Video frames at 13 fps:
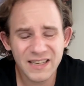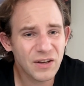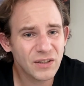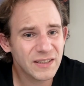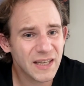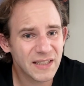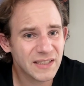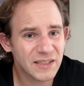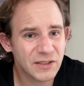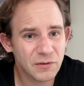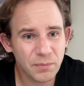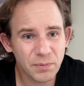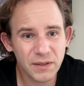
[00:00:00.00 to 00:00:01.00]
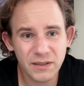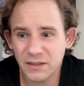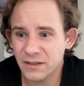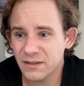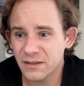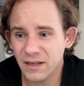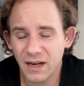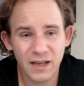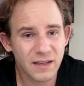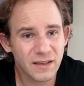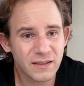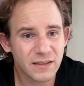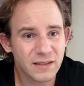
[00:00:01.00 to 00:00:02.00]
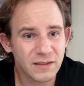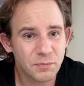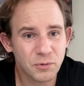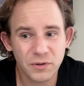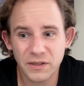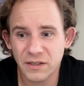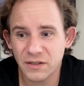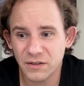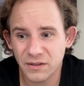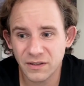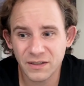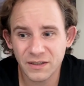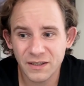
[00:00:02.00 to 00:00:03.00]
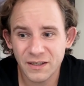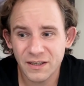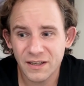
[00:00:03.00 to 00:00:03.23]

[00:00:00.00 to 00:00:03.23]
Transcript: not that stupid. I think that's pretty good.